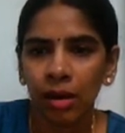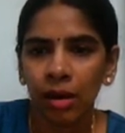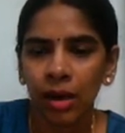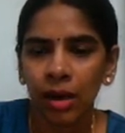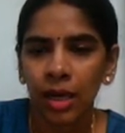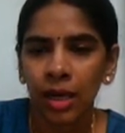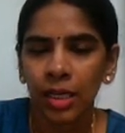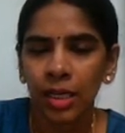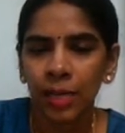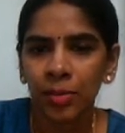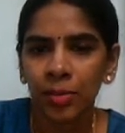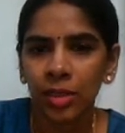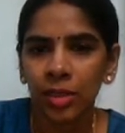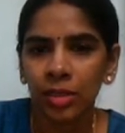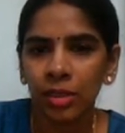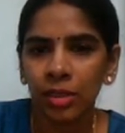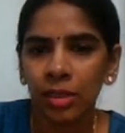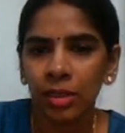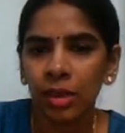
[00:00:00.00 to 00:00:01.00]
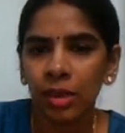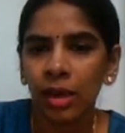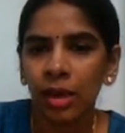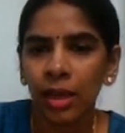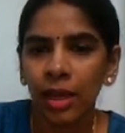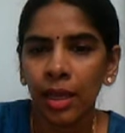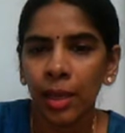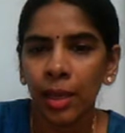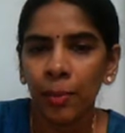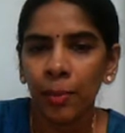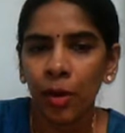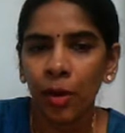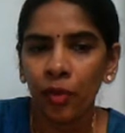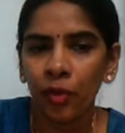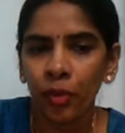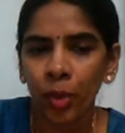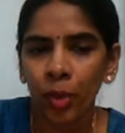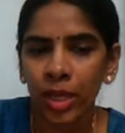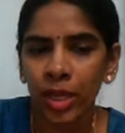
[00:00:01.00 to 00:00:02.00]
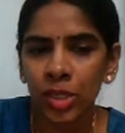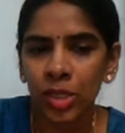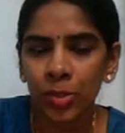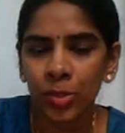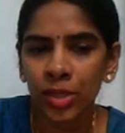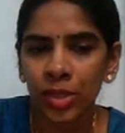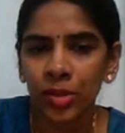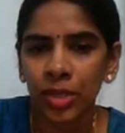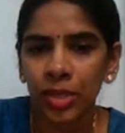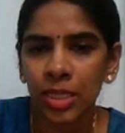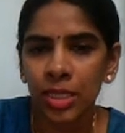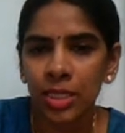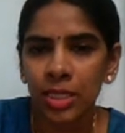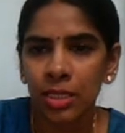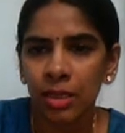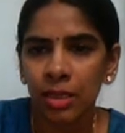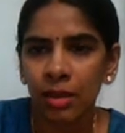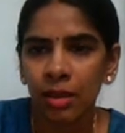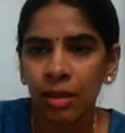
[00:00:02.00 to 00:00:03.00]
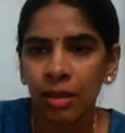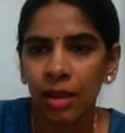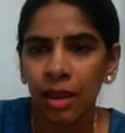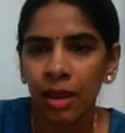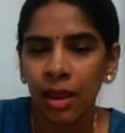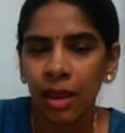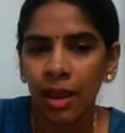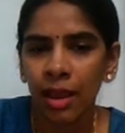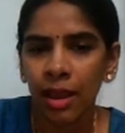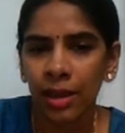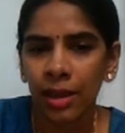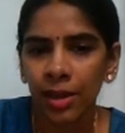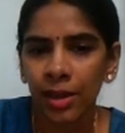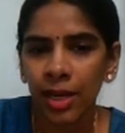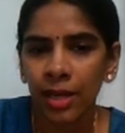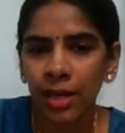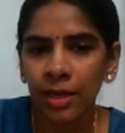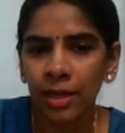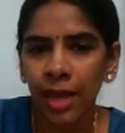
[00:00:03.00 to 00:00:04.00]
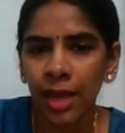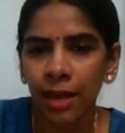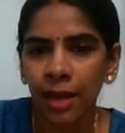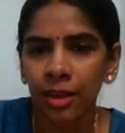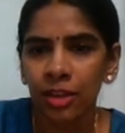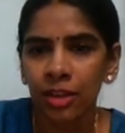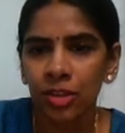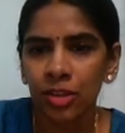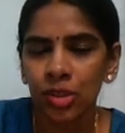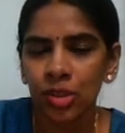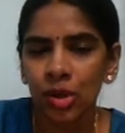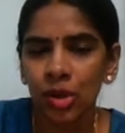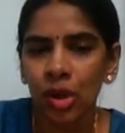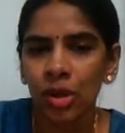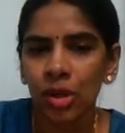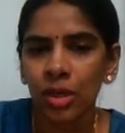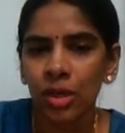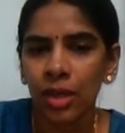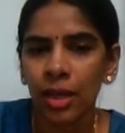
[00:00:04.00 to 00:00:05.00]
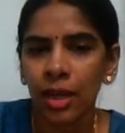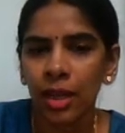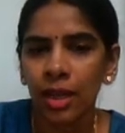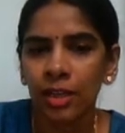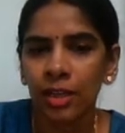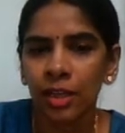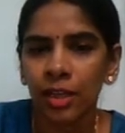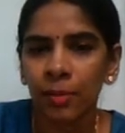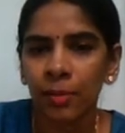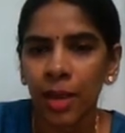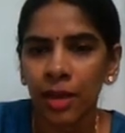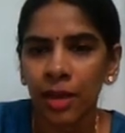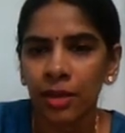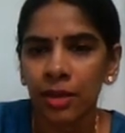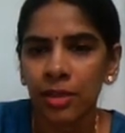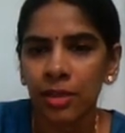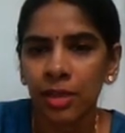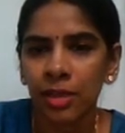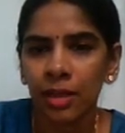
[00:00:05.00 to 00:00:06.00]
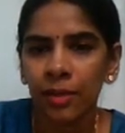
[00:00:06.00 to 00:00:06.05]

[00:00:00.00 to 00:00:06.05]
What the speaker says: are kept in the heap of waste materials. A crane carrying a strong electric magnet